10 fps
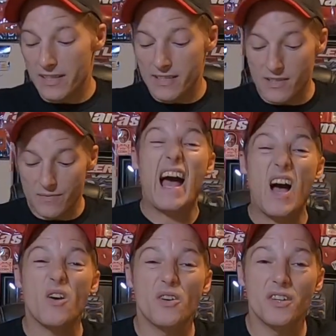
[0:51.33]
as
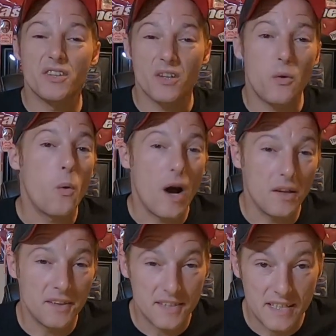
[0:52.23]
how good the
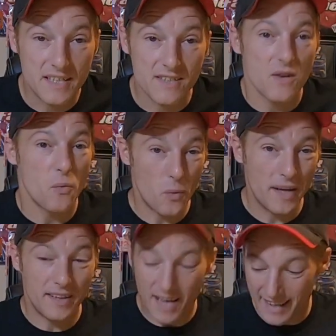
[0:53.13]
quality is
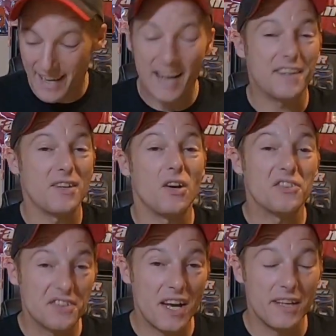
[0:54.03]
when I got it all
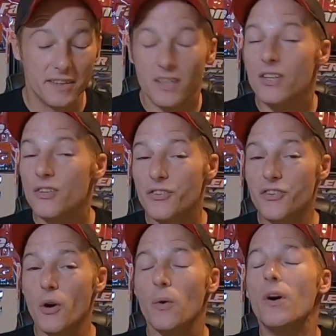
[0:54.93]
done.
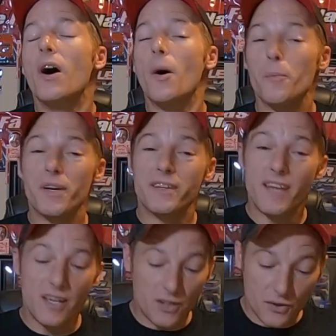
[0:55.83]
So I'm going to
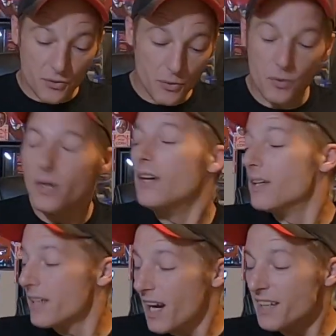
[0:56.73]
take you through
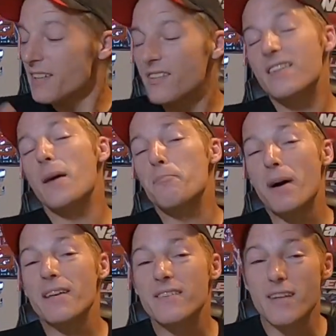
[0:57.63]
kind of step
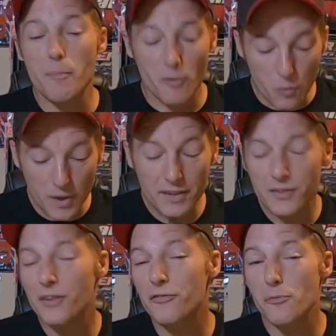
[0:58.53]
by step of what it
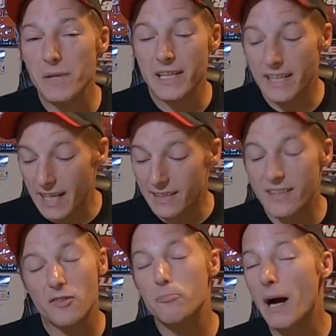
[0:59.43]
took for me to get
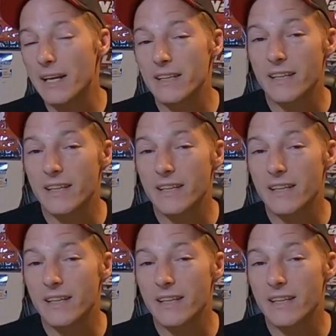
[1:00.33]
this body